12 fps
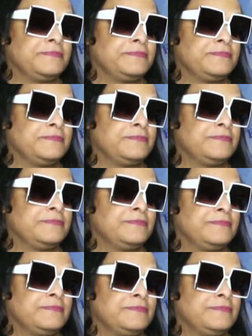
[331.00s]

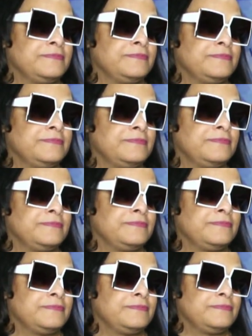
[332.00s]

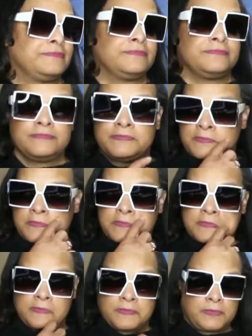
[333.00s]
(not speaking)